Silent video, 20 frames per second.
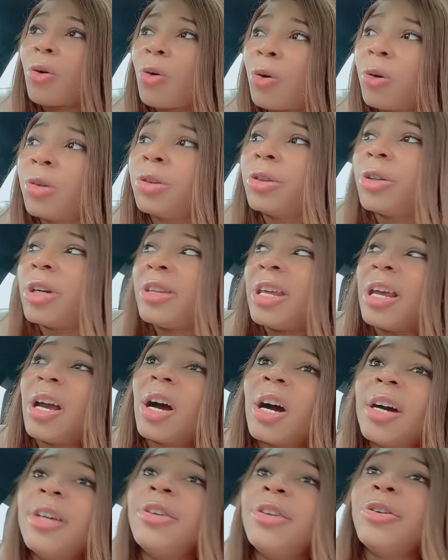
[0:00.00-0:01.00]
older and they
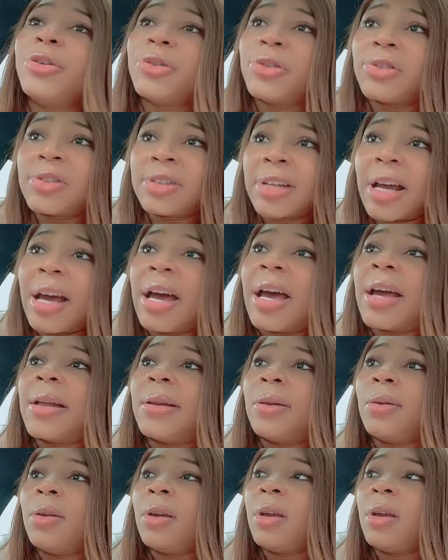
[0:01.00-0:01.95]
understand